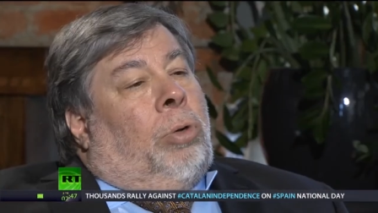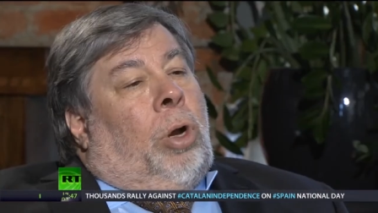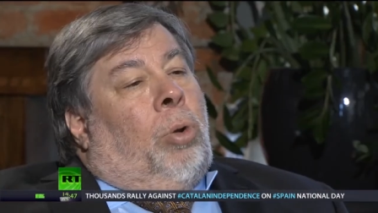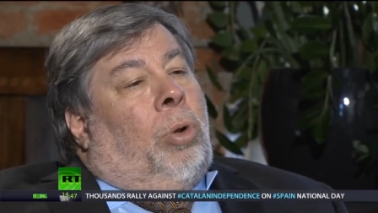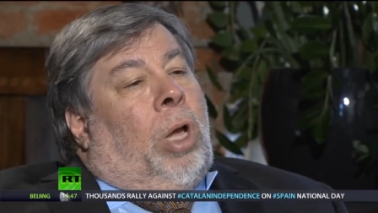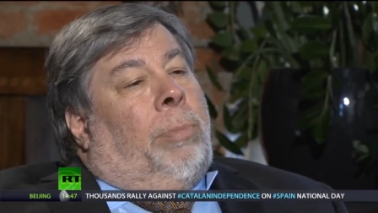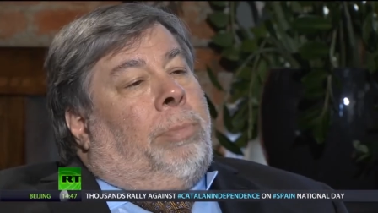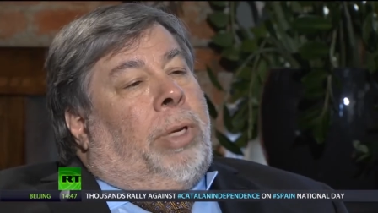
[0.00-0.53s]
no
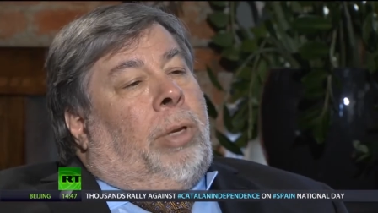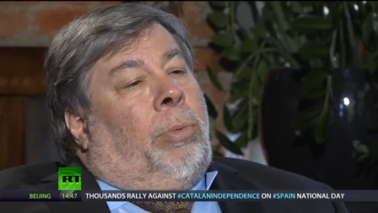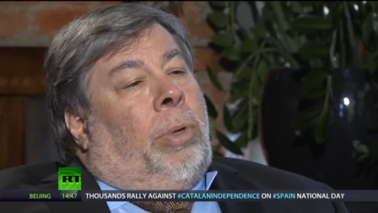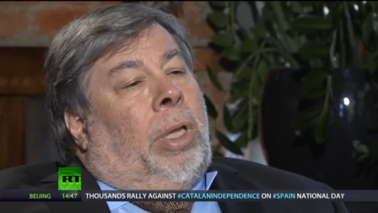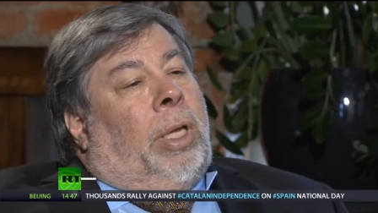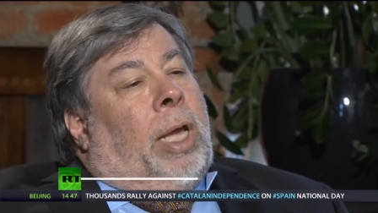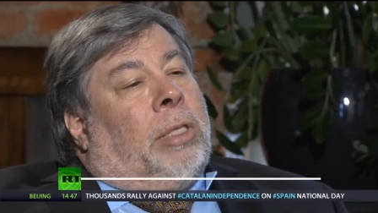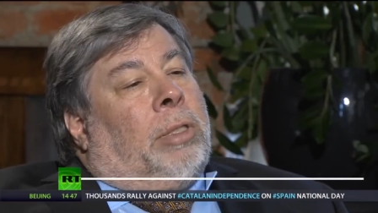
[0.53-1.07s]
company
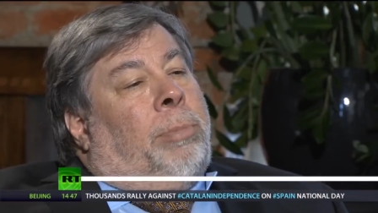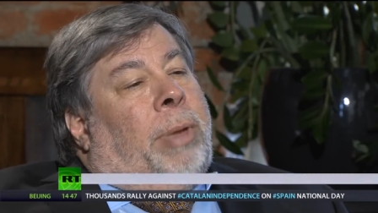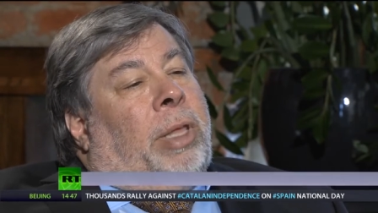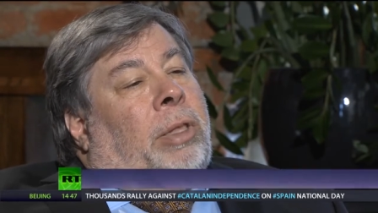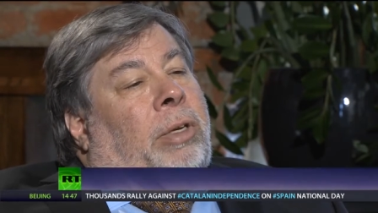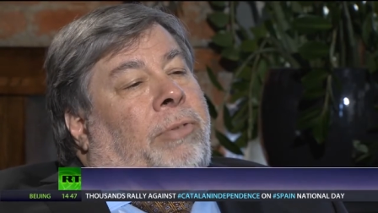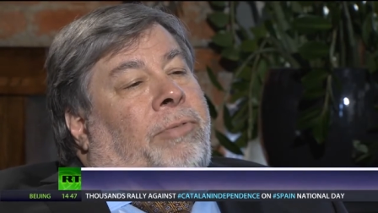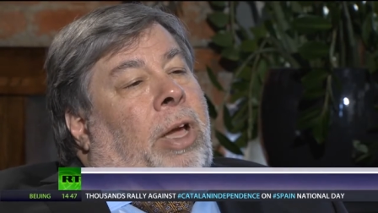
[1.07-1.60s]
really has a
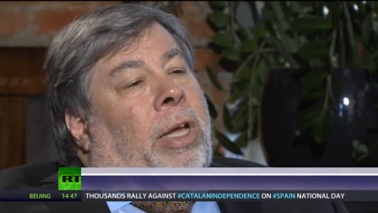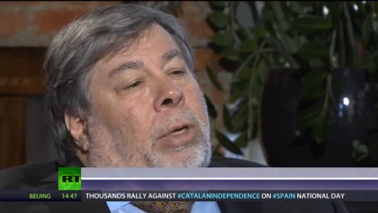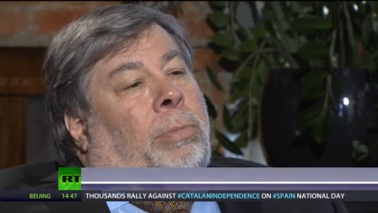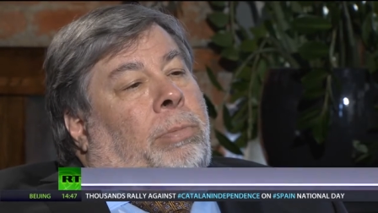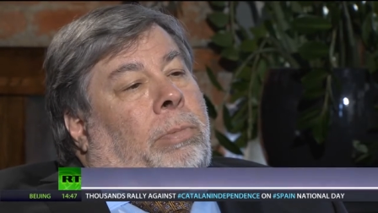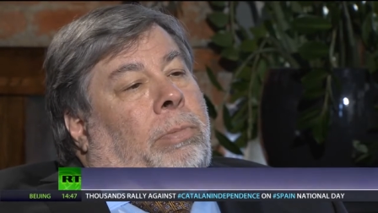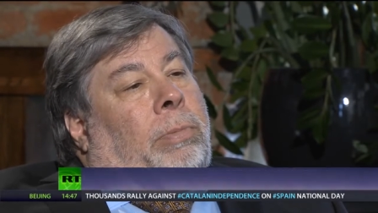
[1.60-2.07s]
method to find them.